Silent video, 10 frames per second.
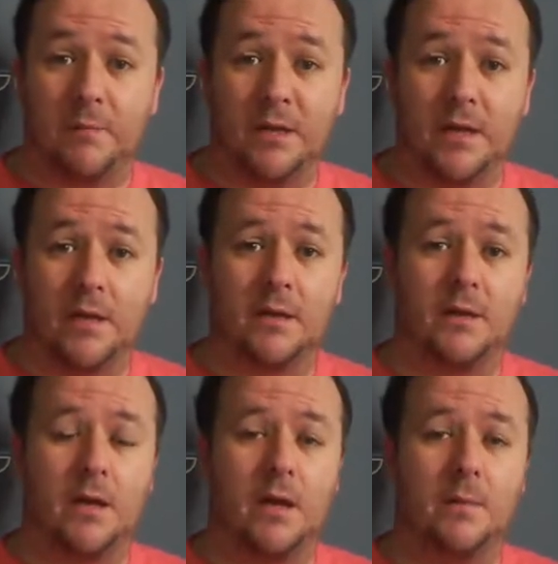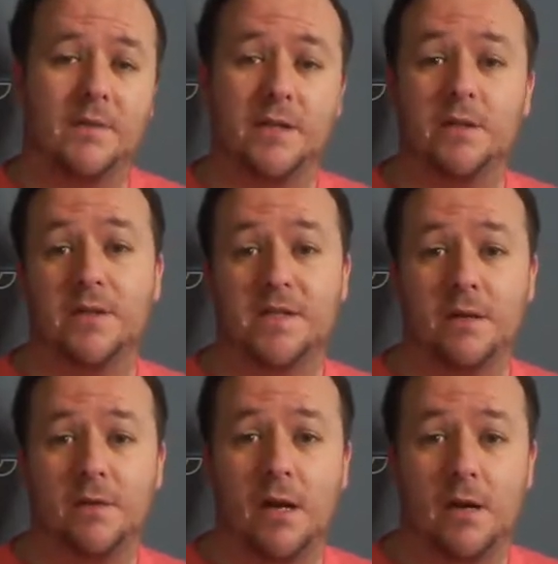pick, it's actually in
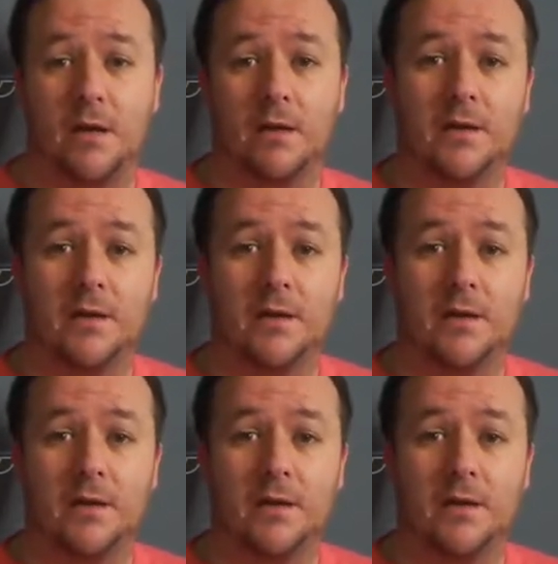Serie A.